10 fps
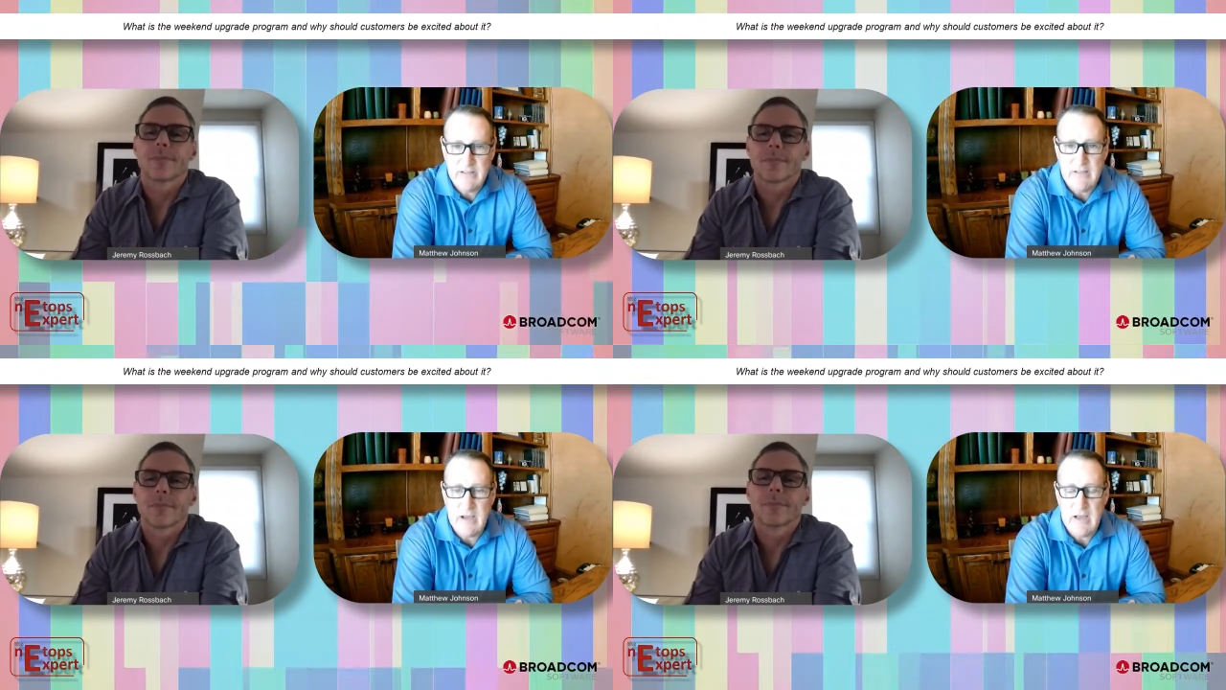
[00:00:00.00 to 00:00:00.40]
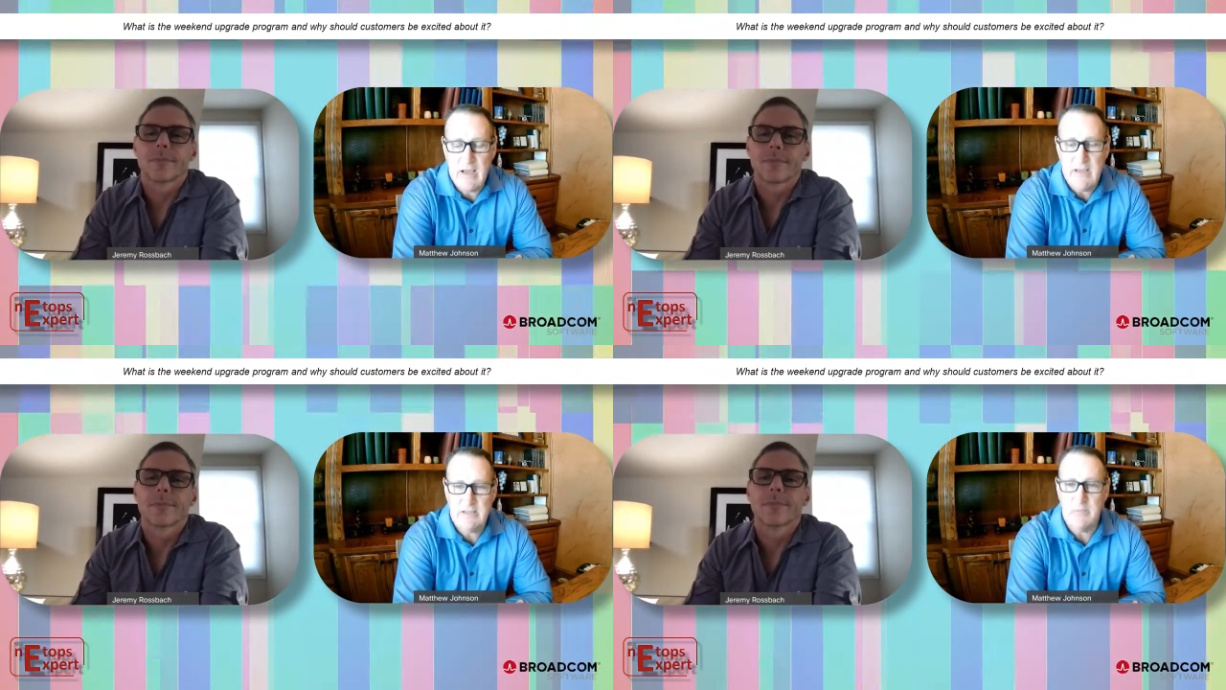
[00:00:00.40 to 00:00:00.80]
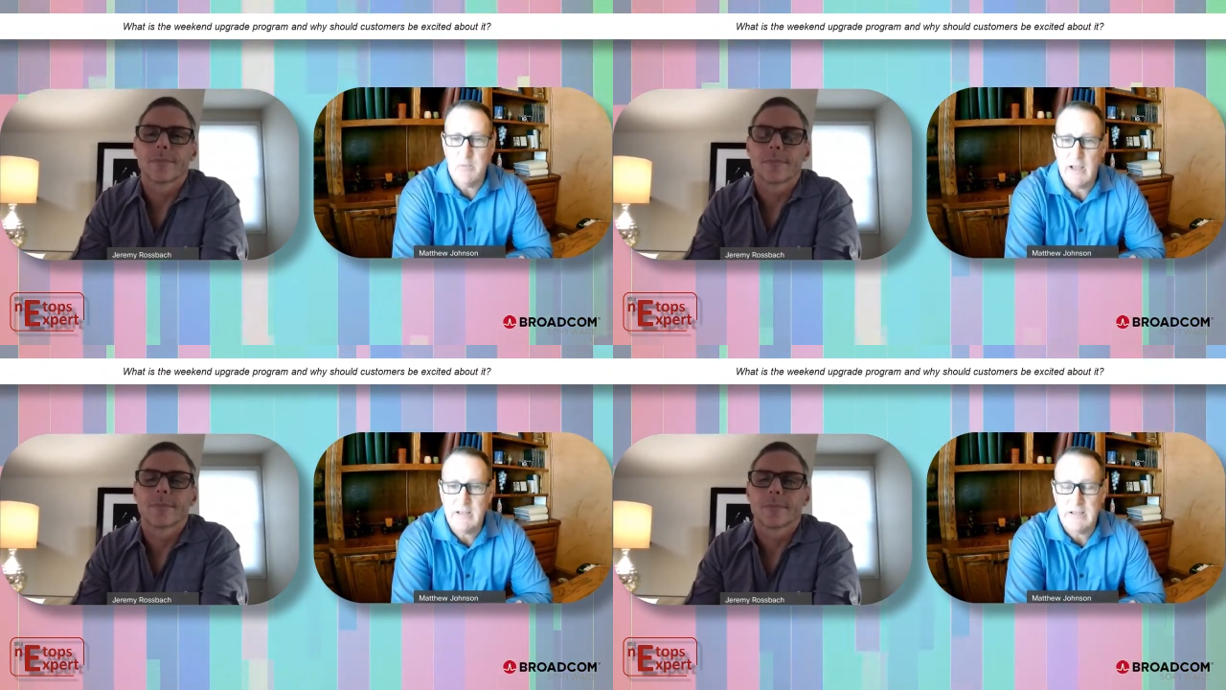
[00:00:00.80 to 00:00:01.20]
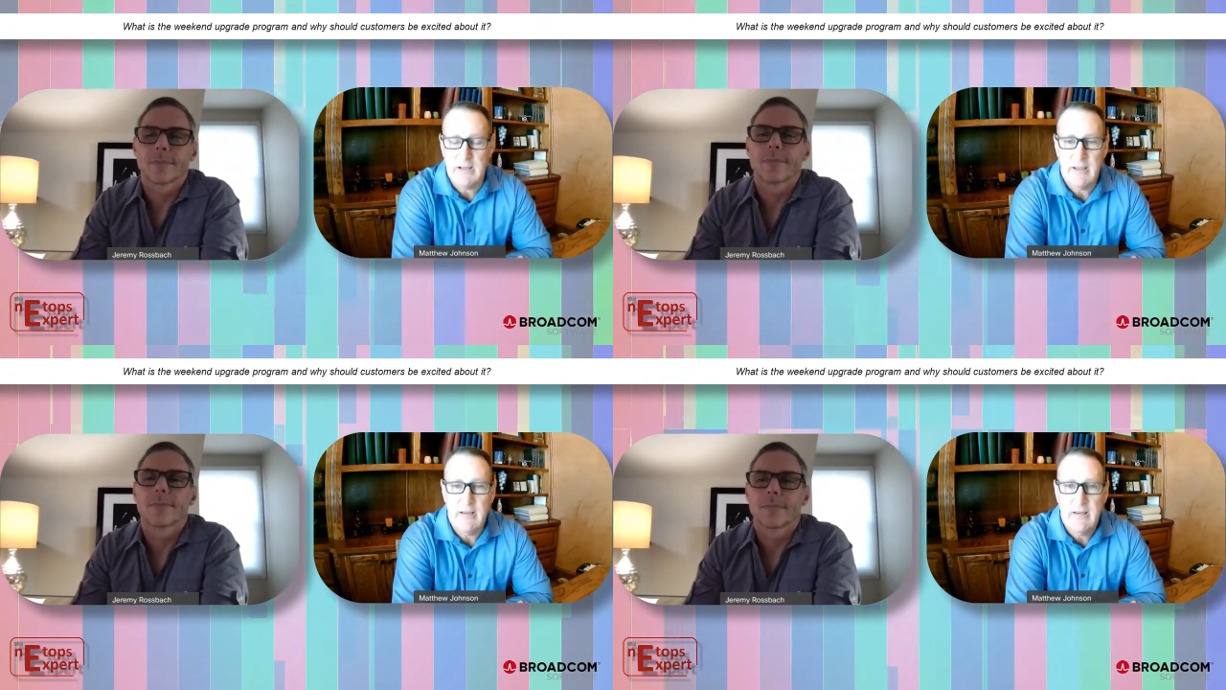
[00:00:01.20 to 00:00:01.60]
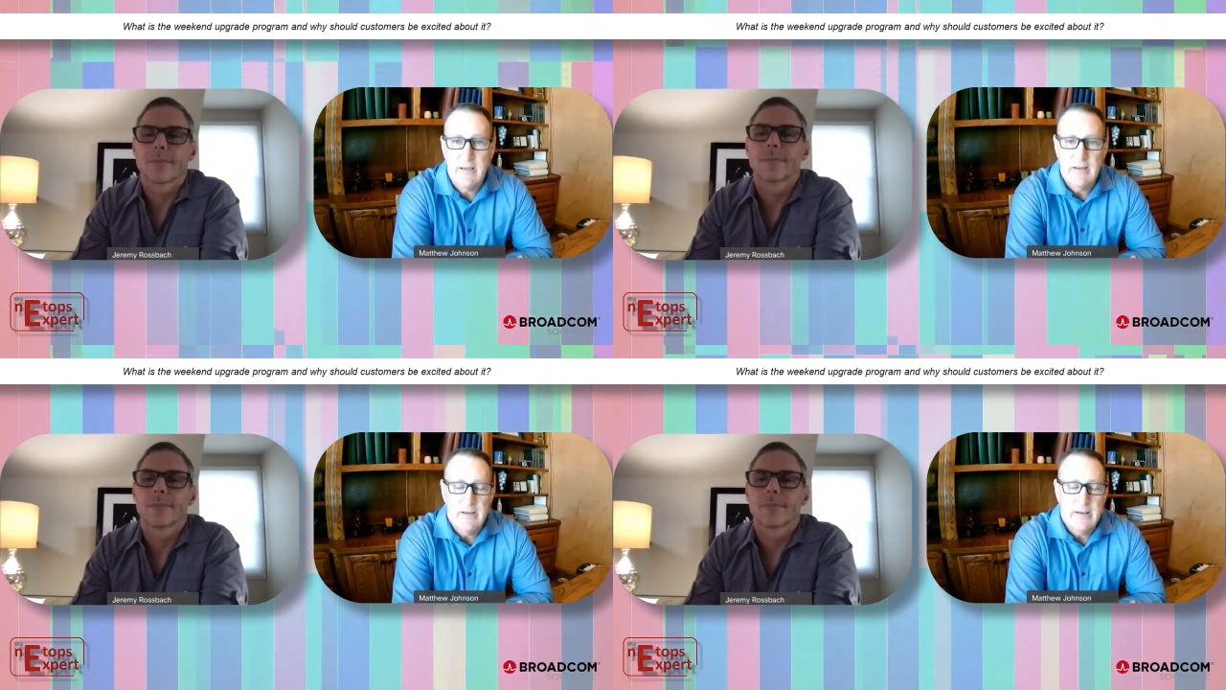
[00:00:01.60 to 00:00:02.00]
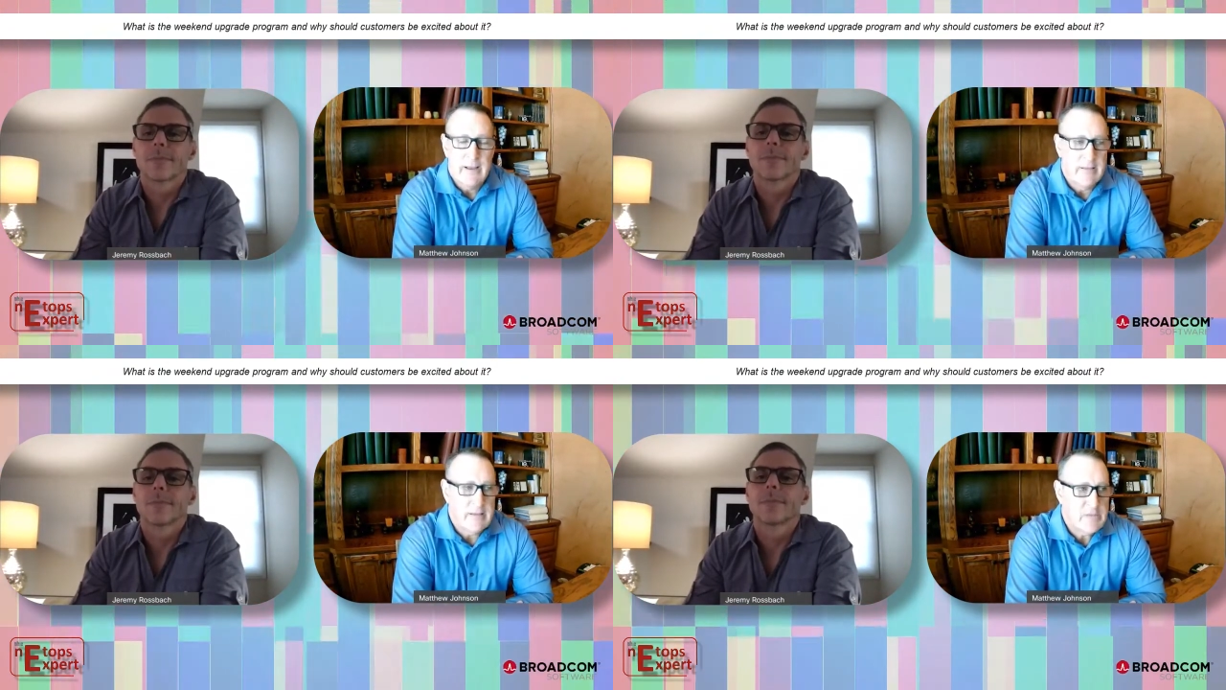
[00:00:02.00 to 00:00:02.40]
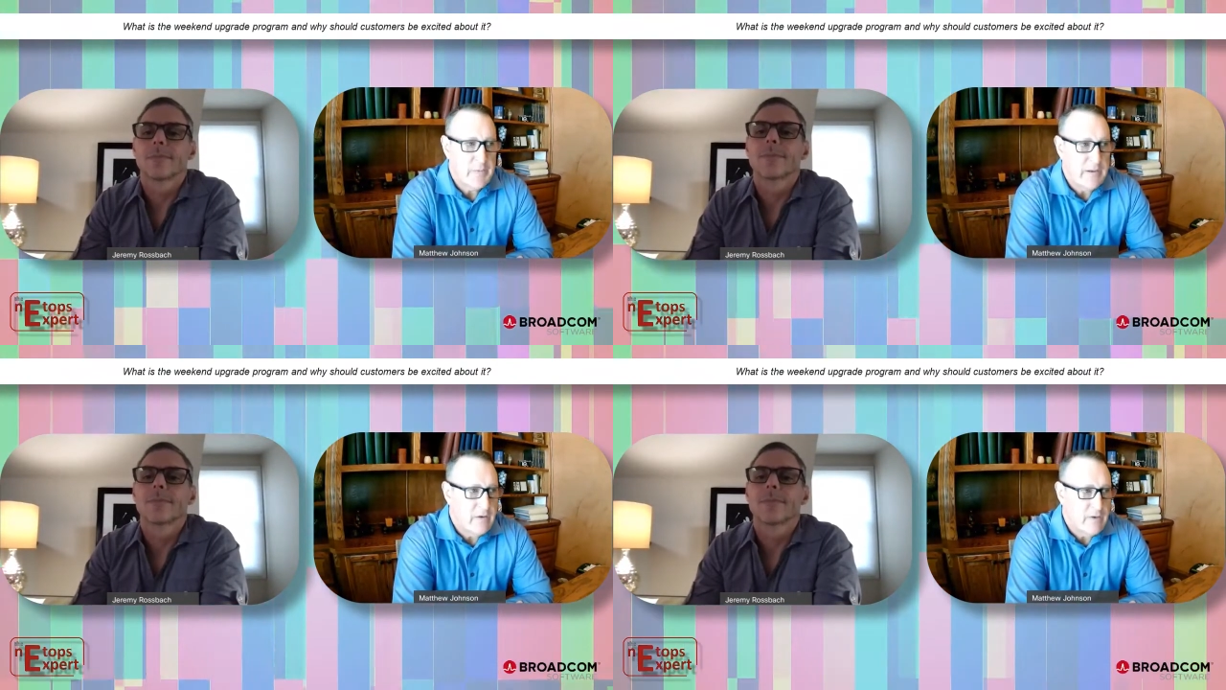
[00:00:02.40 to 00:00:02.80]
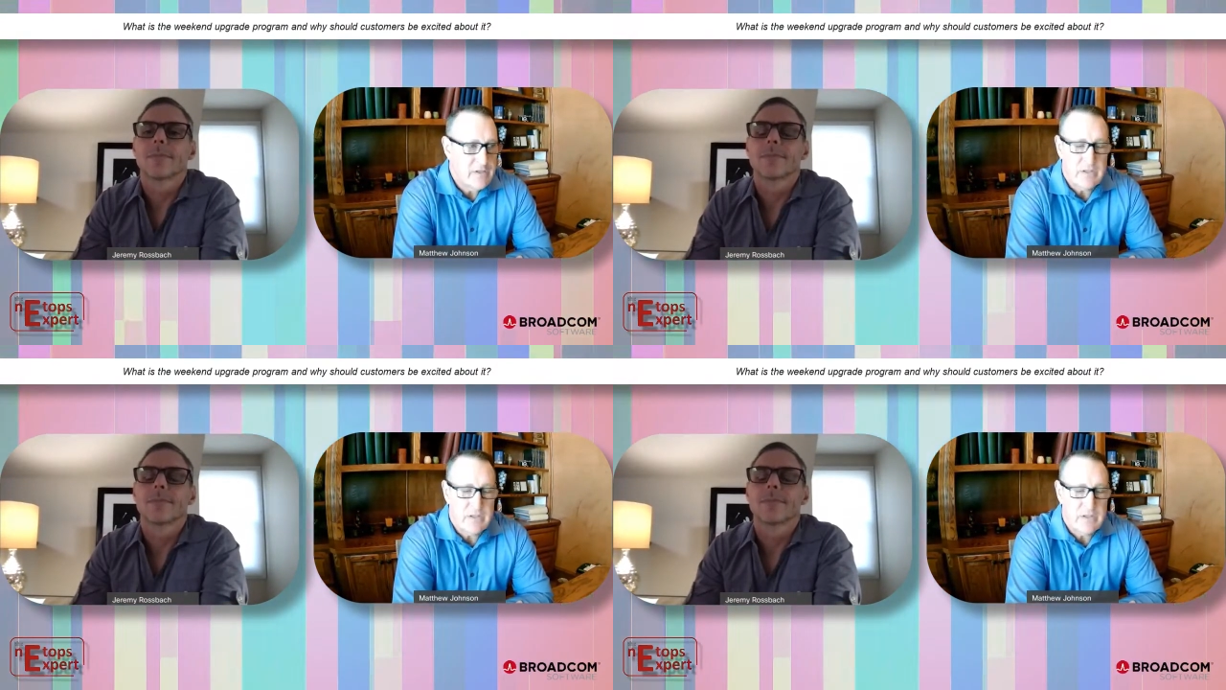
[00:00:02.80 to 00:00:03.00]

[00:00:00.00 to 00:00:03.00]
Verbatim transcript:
Speaker 1: size and complexity, and the speed at which